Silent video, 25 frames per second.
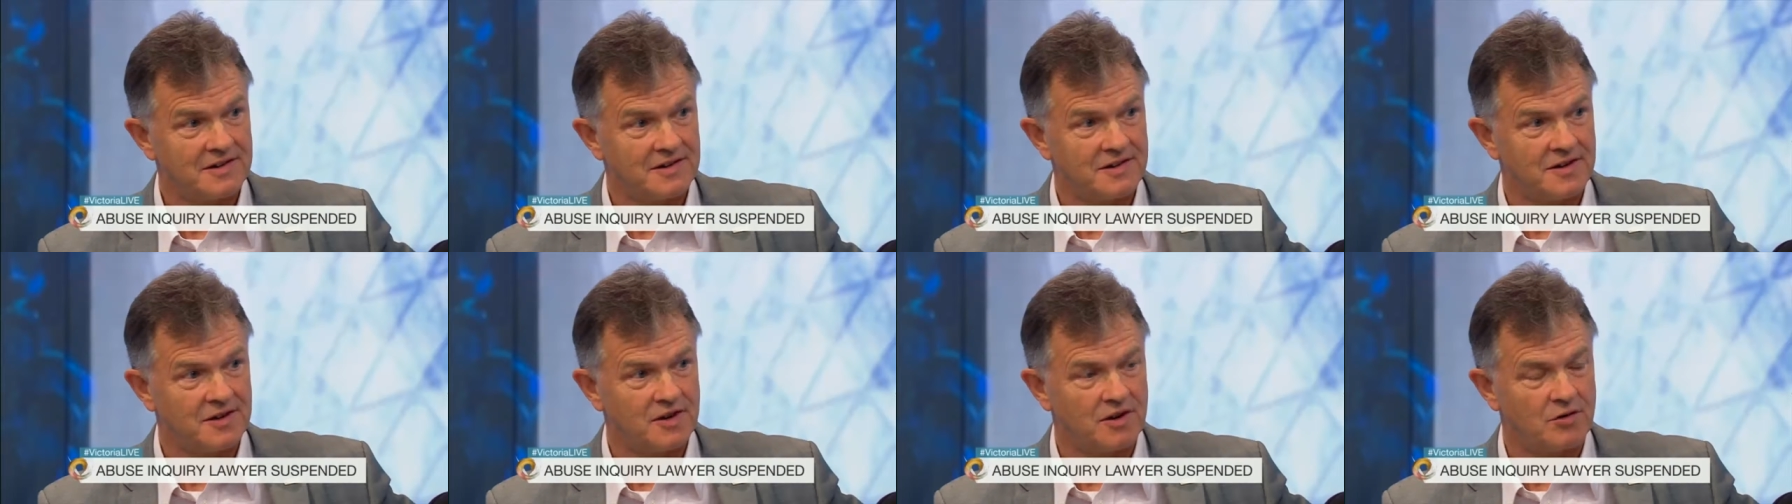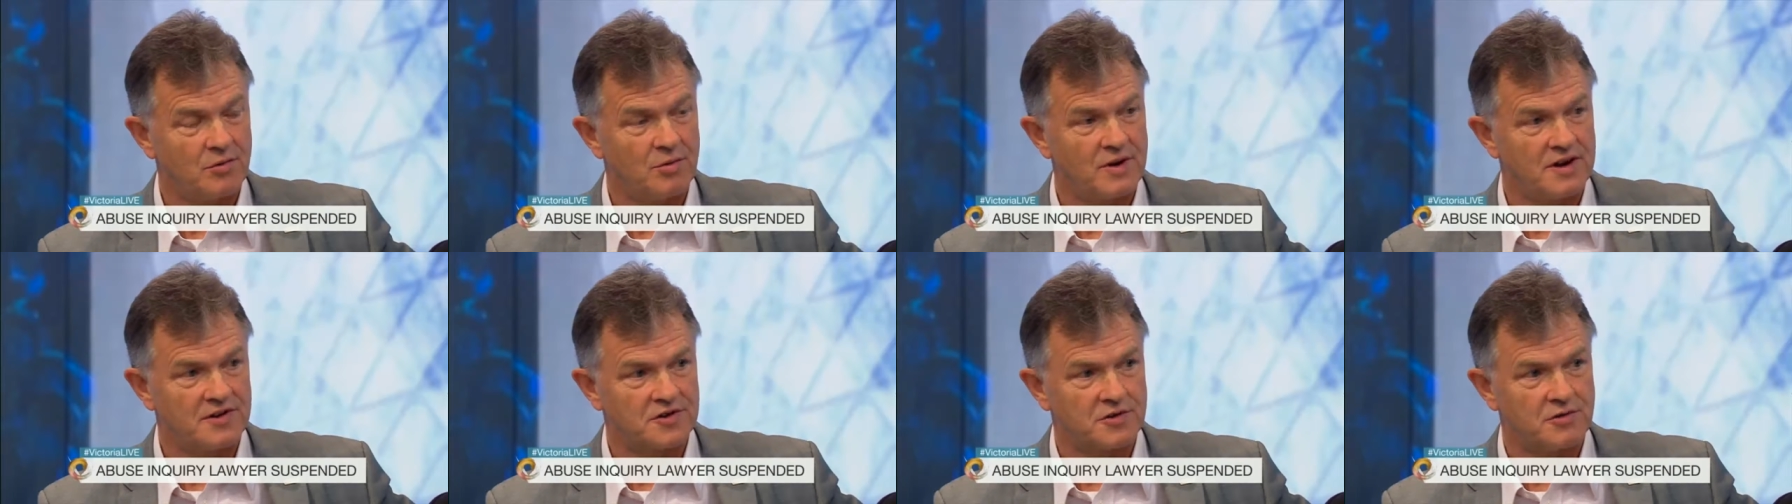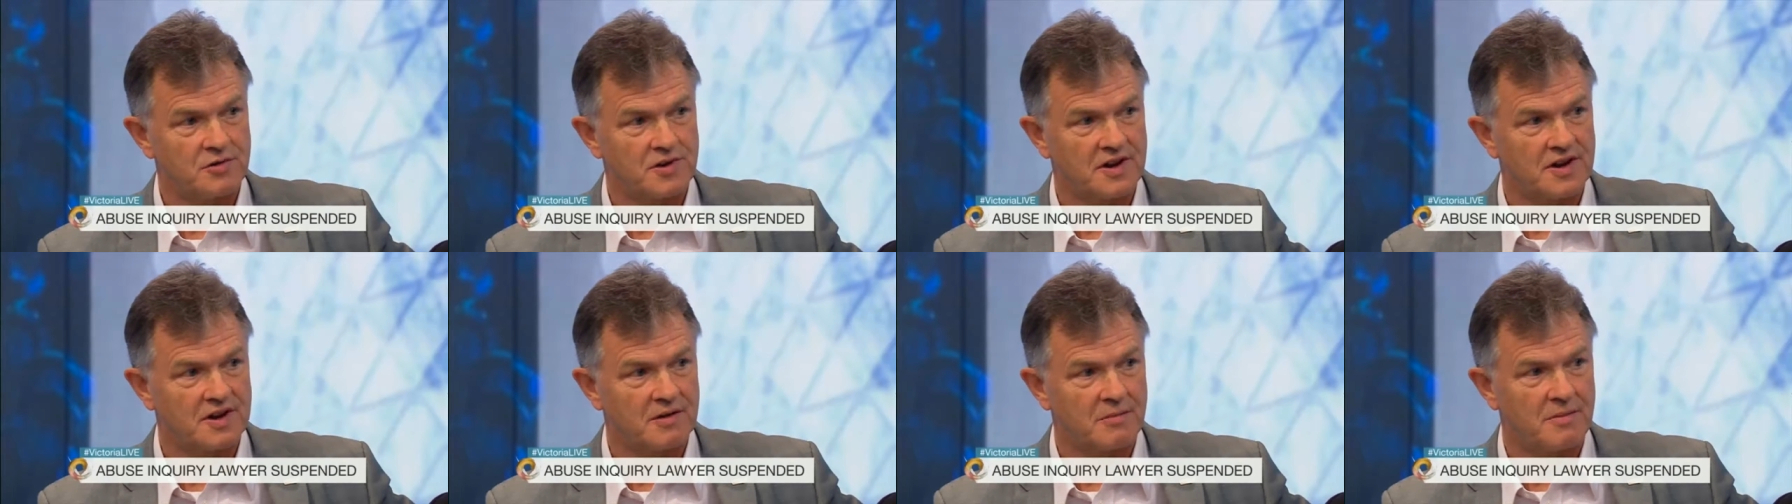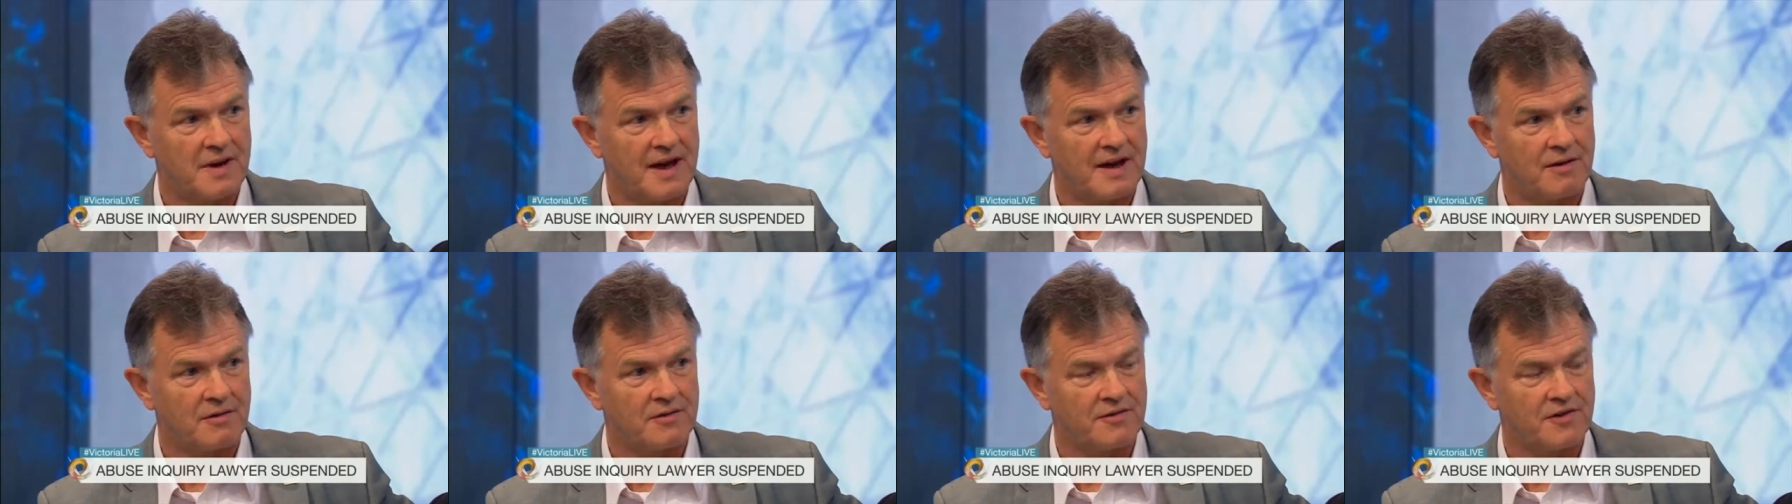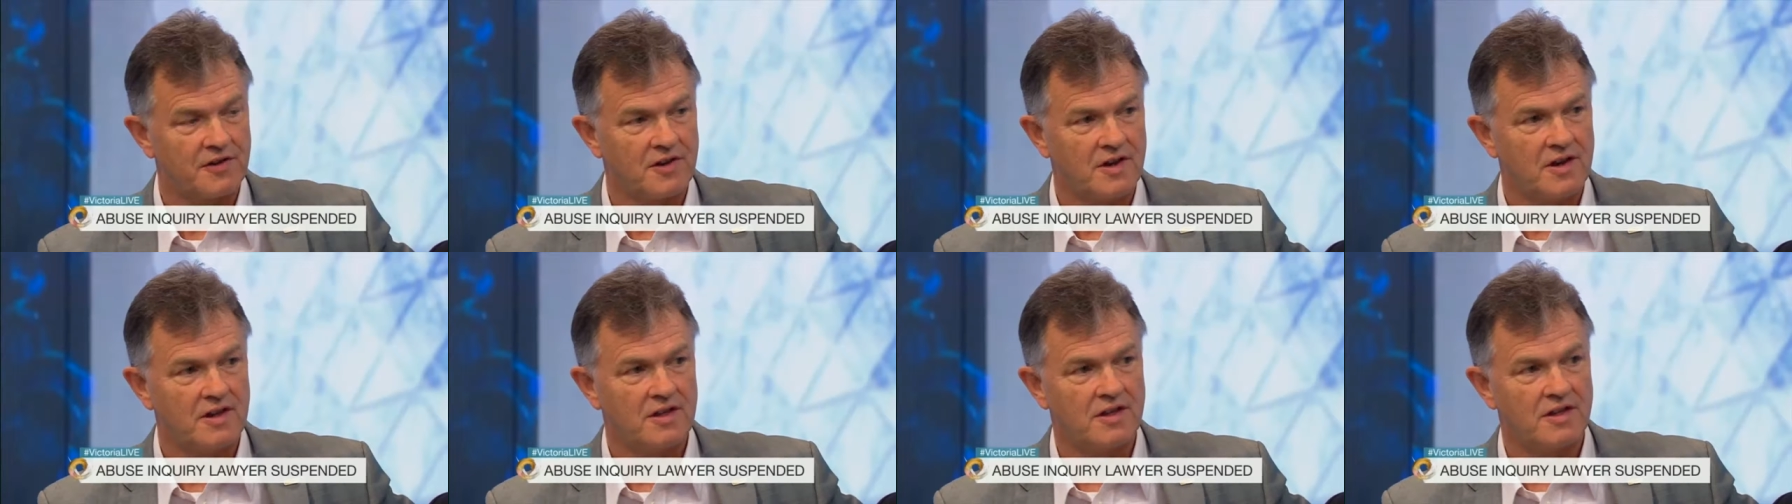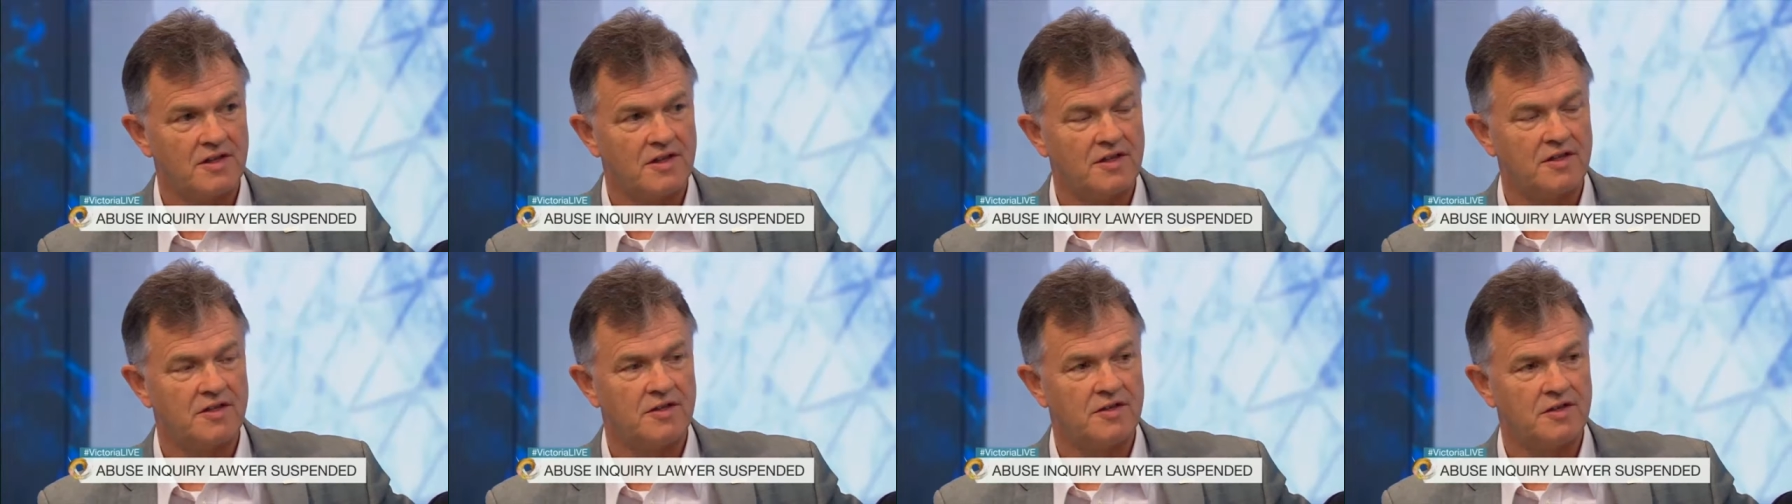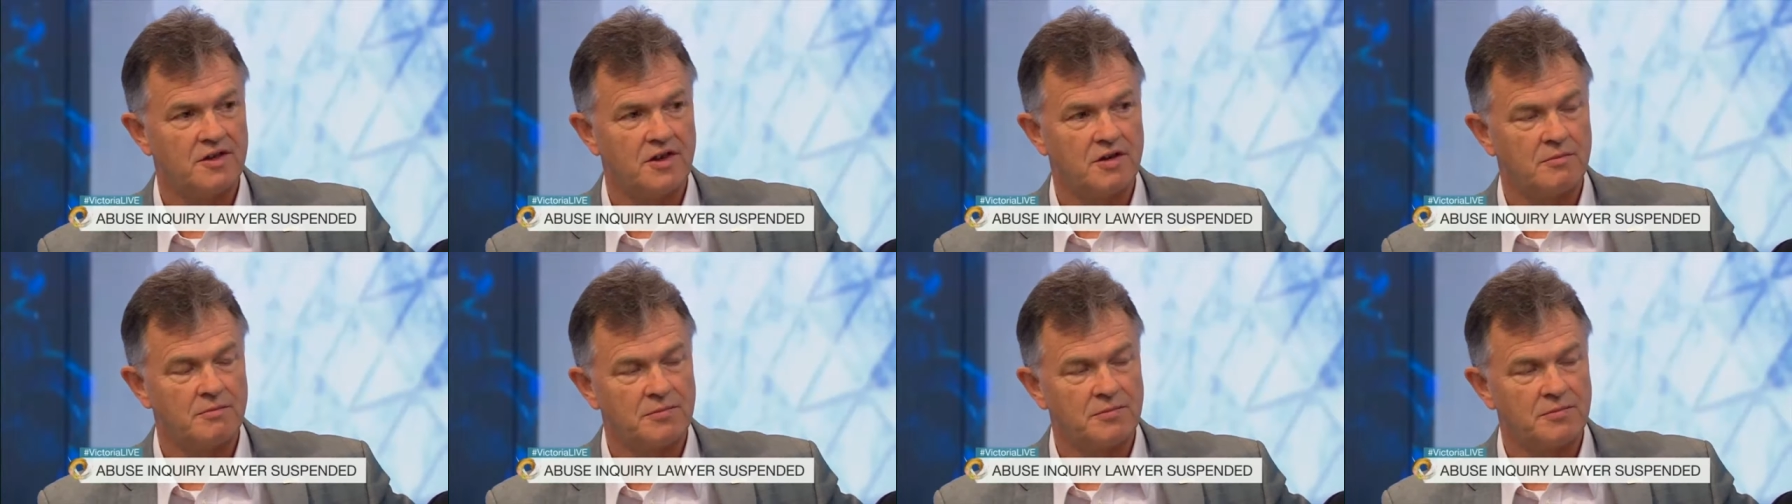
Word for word: You know, we're talking about the